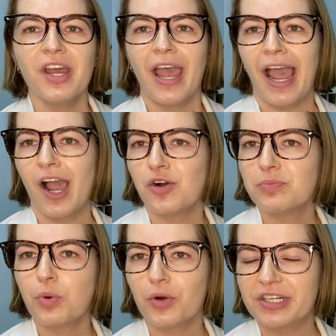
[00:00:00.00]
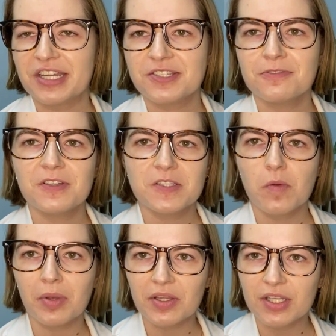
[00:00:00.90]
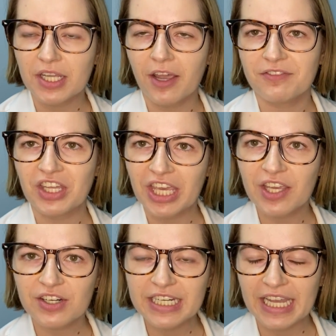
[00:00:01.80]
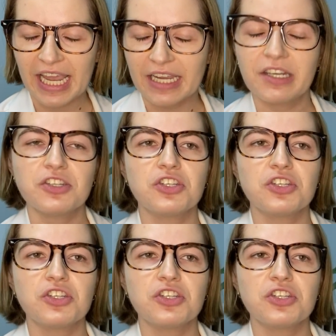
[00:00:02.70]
how important is the visibility of the hearing aid?